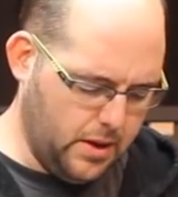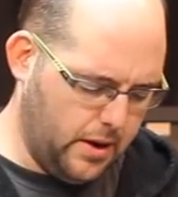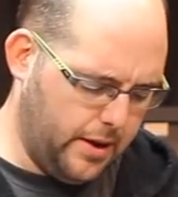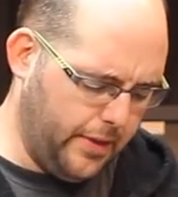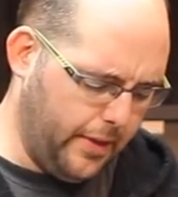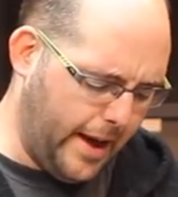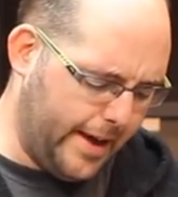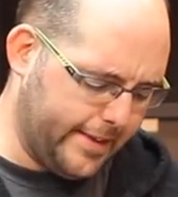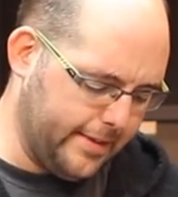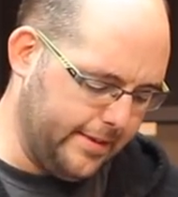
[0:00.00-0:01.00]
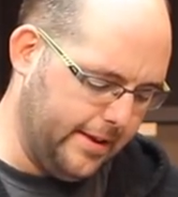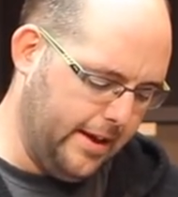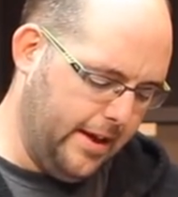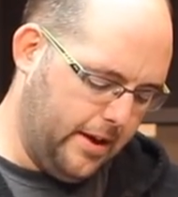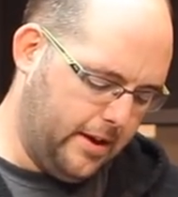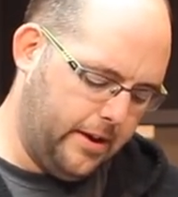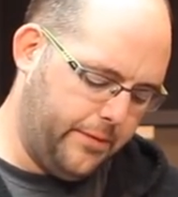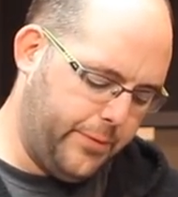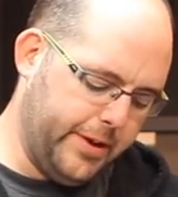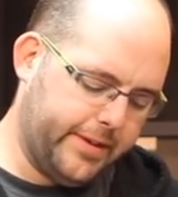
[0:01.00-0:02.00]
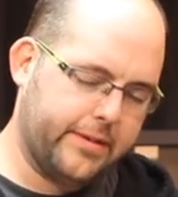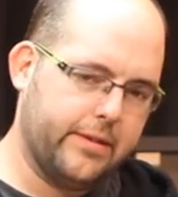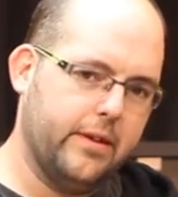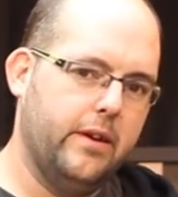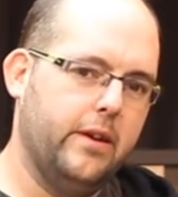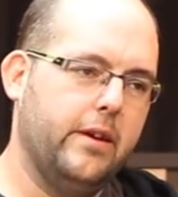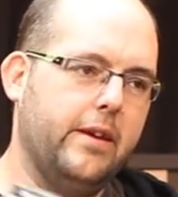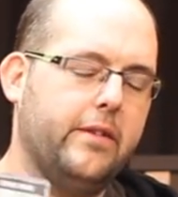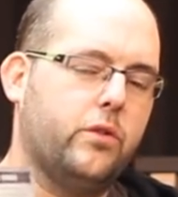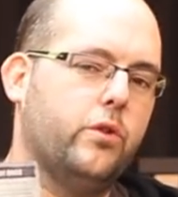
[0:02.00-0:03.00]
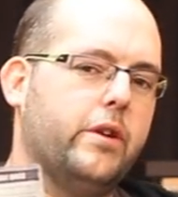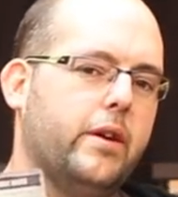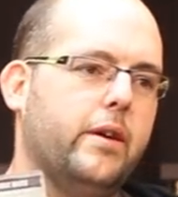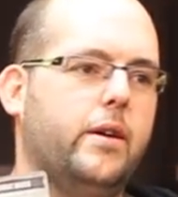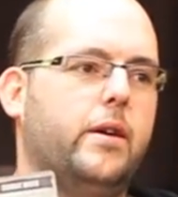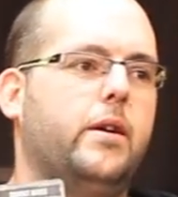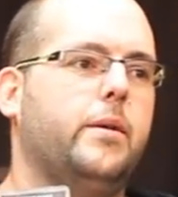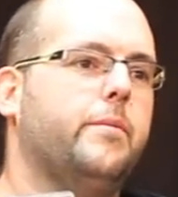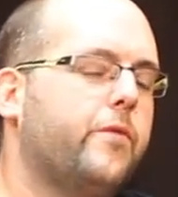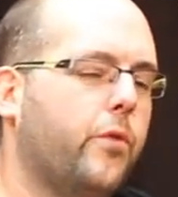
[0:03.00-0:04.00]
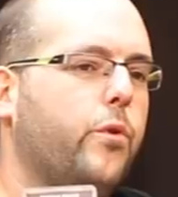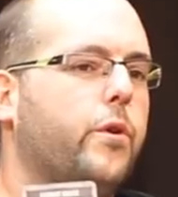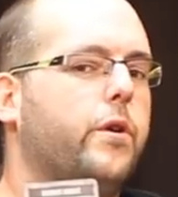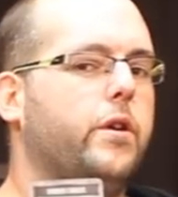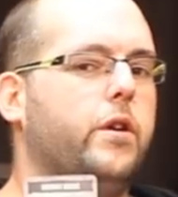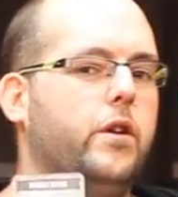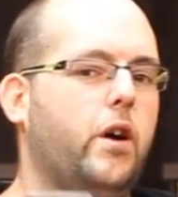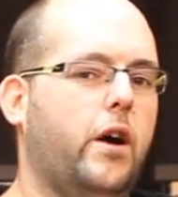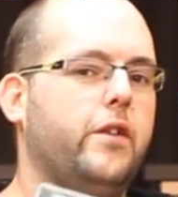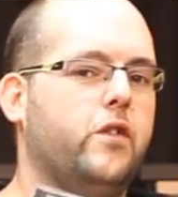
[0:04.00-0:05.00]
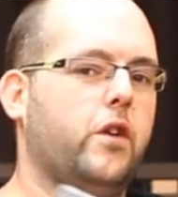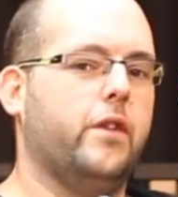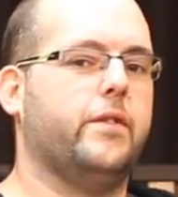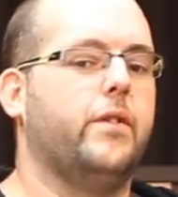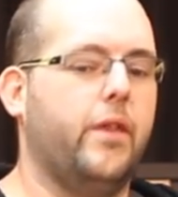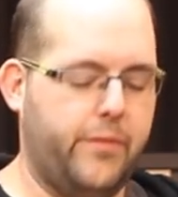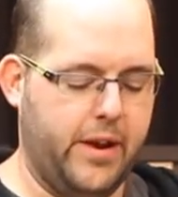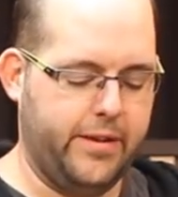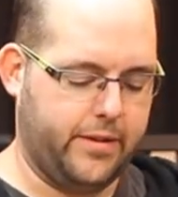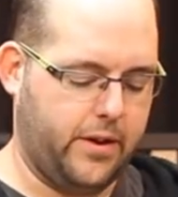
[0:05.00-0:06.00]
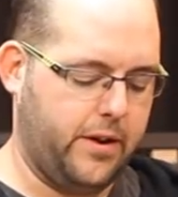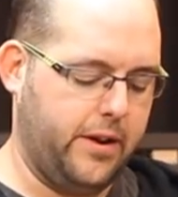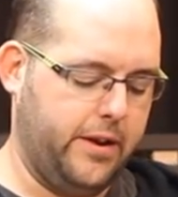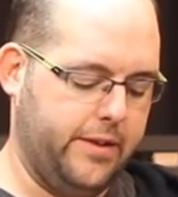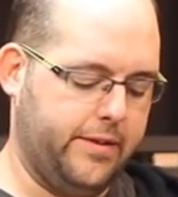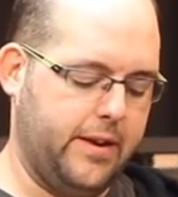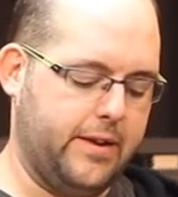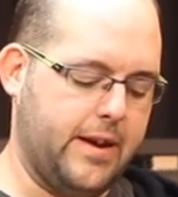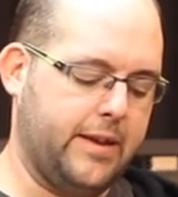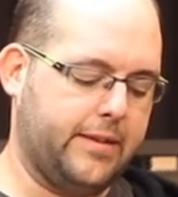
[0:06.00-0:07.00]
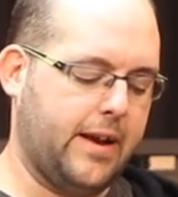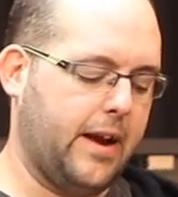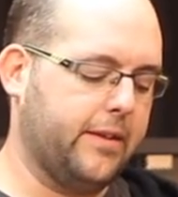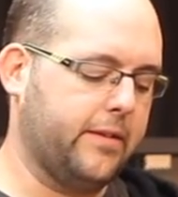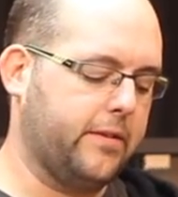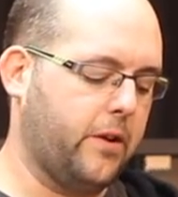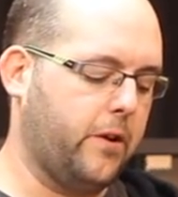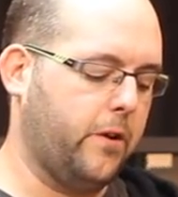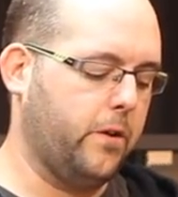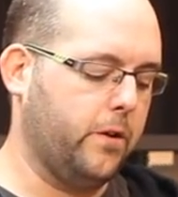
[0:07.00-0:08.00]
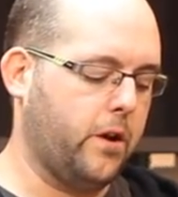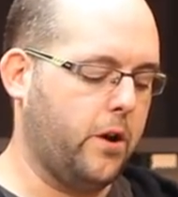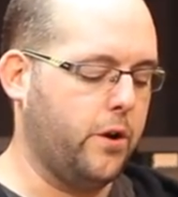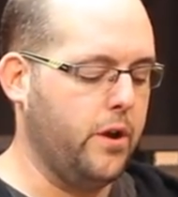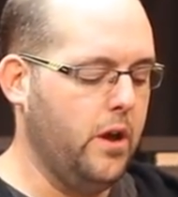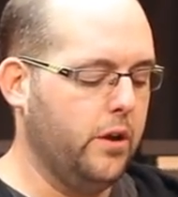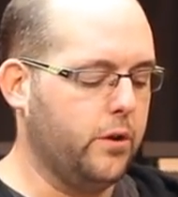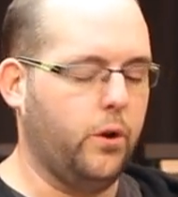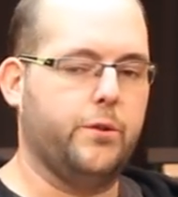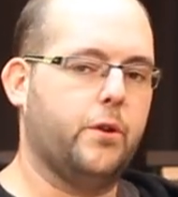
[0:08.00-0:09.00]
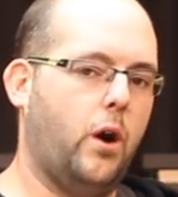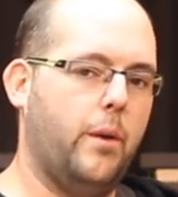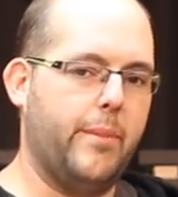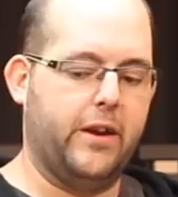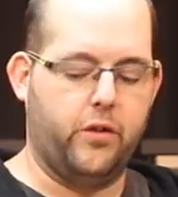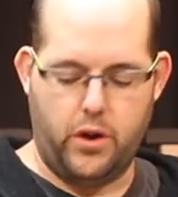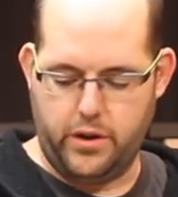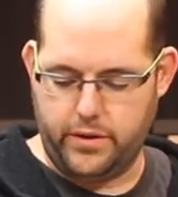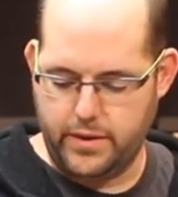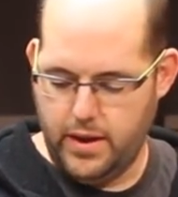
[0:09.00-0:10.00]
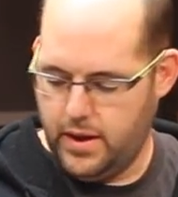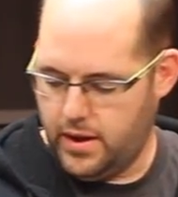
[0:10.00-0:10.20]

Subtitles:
And then lastly, this is good for not just the Vansar. It is a Gang's Tactics card called Combat Drugs.